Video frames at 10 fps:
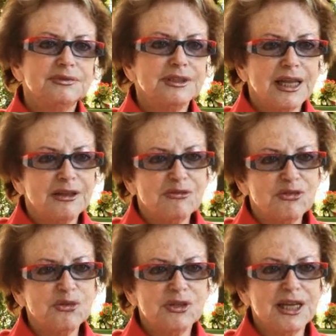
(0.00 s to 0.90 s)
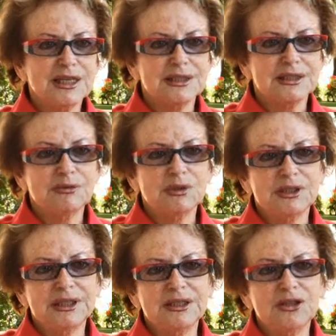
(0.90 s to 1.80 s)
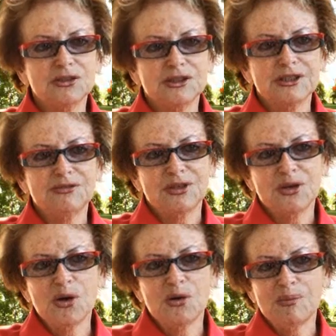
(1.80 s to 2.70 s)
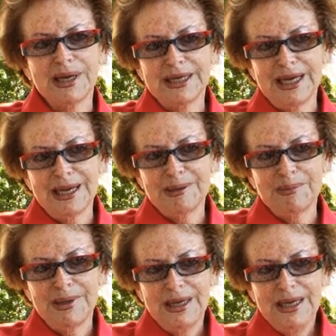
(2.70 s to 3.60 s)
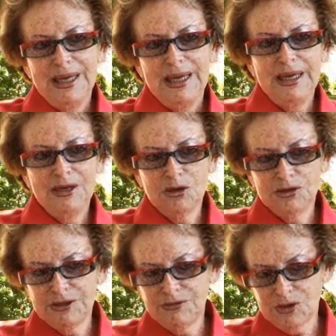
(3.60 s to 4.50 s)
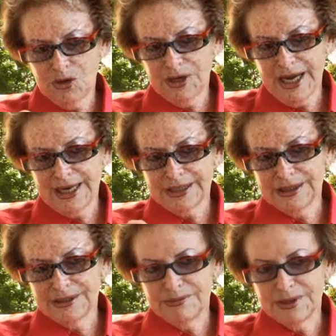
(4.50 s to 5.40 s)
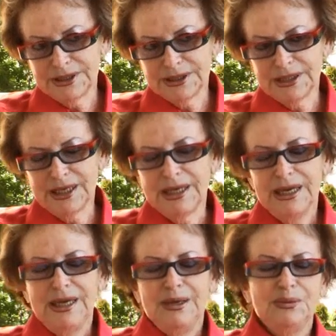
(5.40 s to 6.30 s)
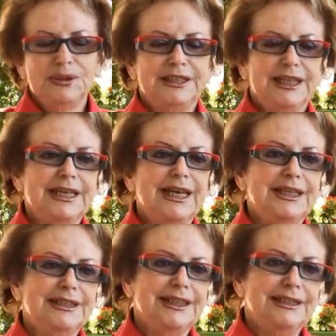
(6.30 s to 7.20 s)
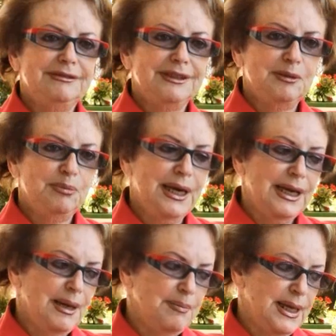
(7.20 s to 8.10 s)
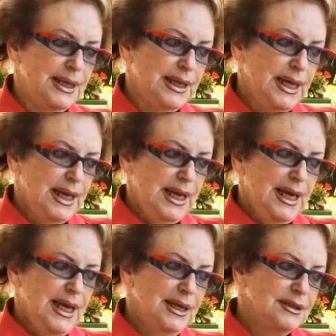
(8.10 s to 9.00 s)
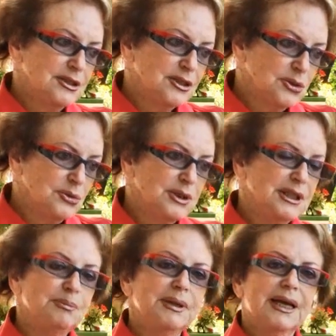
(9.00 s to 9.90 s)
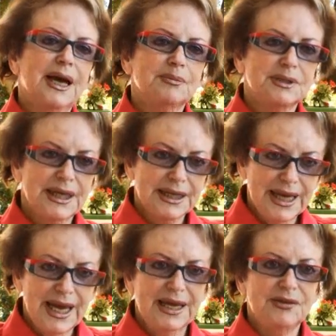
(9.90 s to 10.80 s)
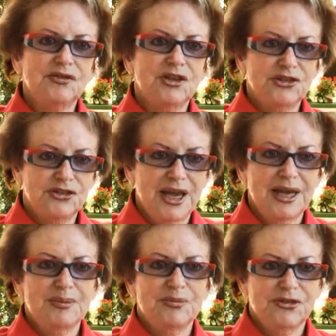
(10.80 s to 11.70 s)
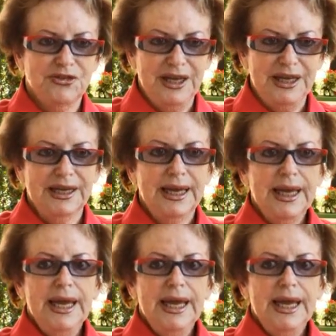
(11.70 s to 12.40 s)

another few days they will not even know my name and not even connect it with the Knesset, with the parliament, and soon it becomes again the same thing.